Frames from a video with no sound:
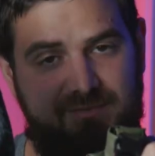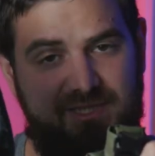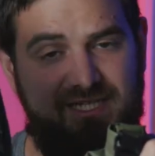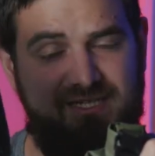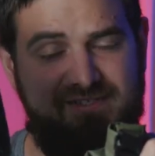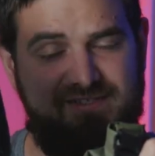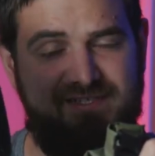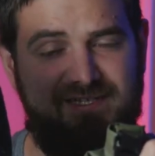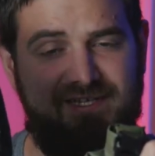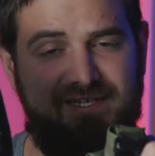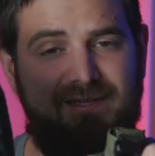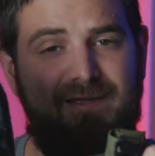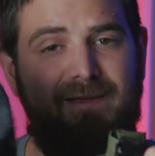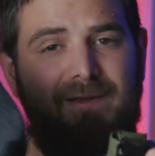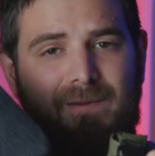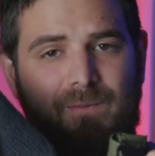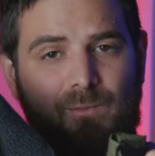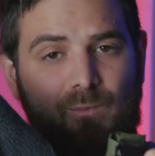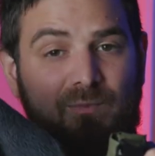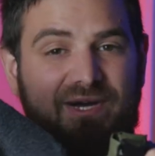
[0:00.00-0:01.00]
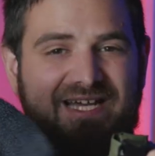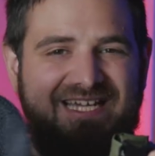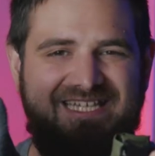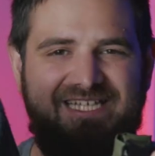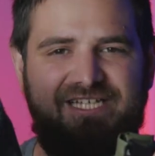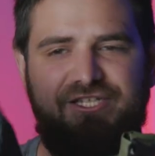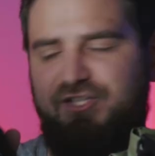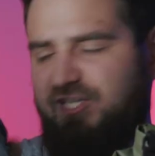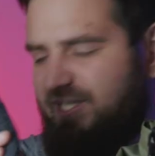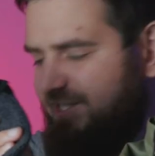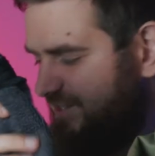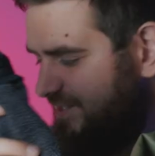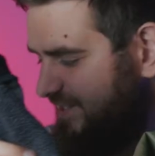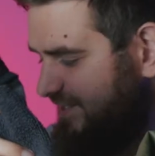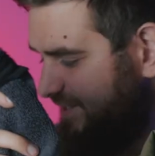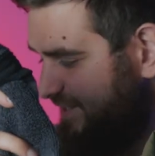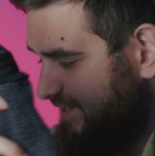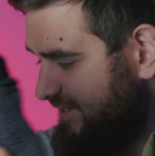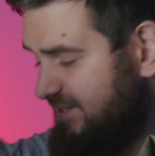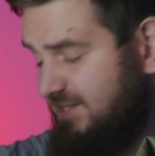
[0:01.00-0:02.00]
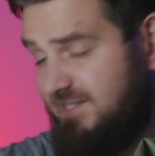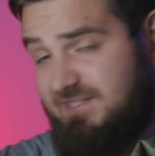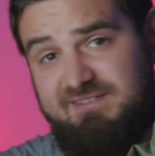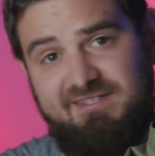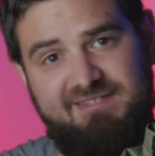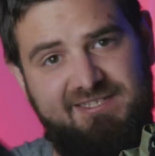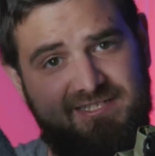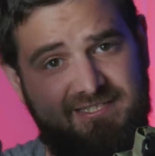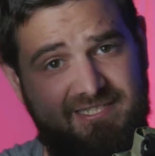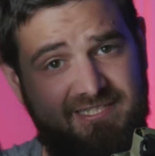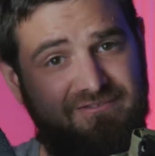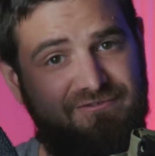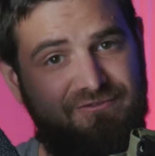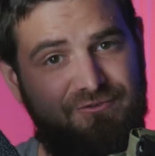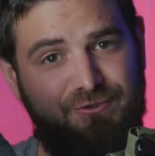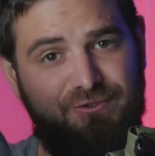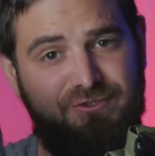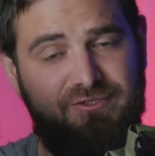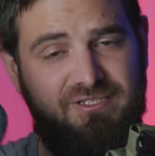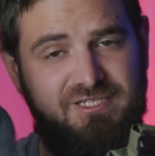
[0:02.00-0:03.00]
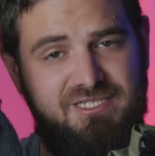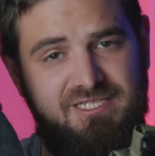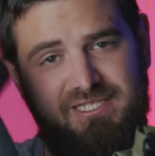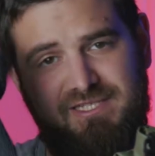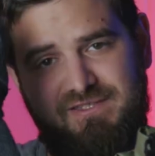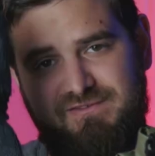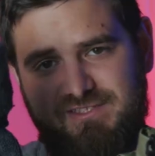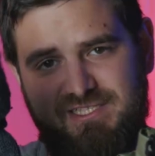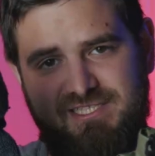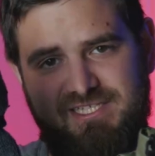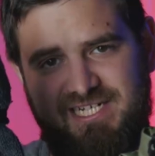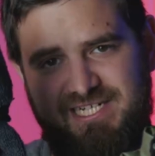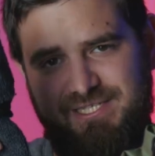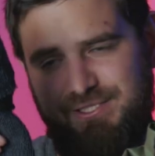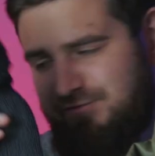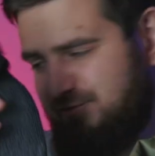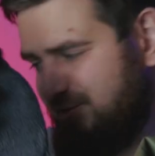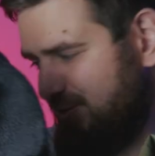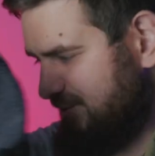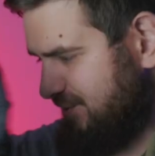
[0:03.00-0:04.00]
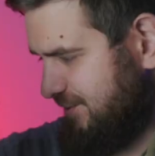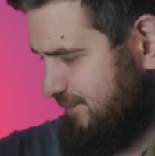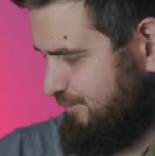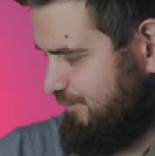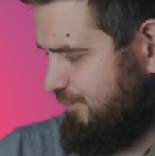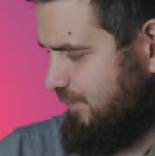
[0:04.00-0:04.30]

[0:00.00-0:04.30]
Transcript: It's a main criteria that I need for this kind of socks.